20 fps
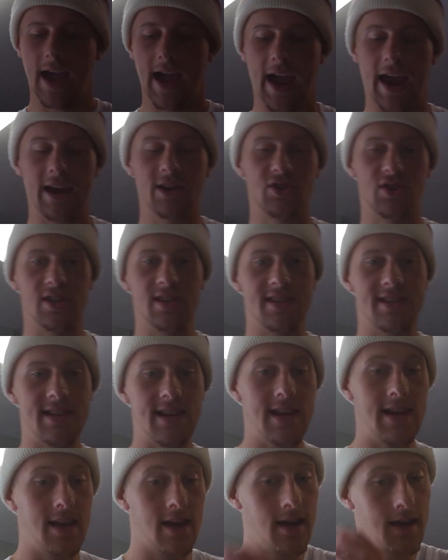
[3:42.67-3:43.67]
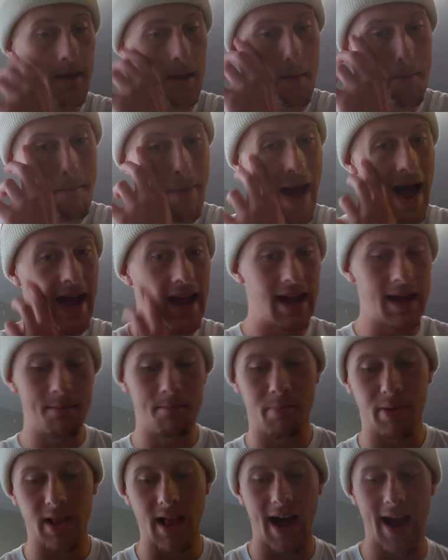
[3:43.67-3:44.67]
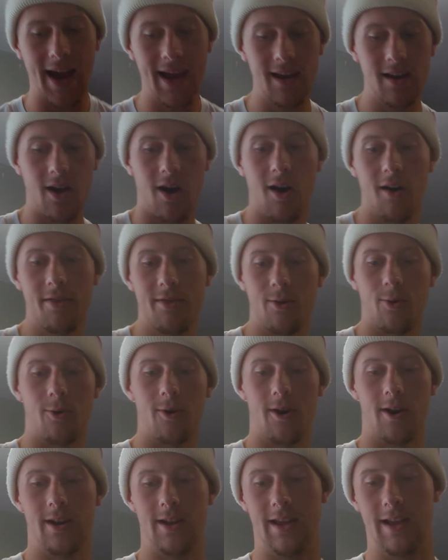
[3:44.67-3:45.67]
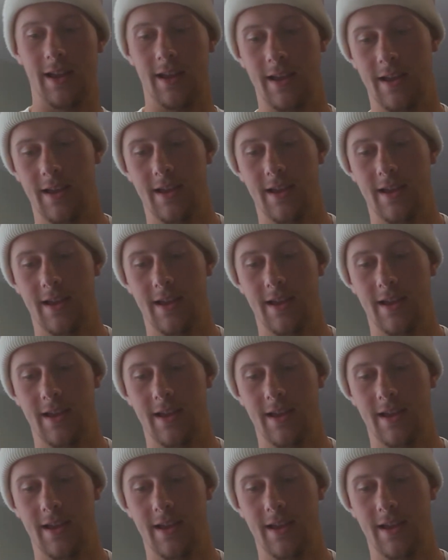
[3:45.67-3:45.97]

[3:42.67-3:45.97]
Agency by implied authority.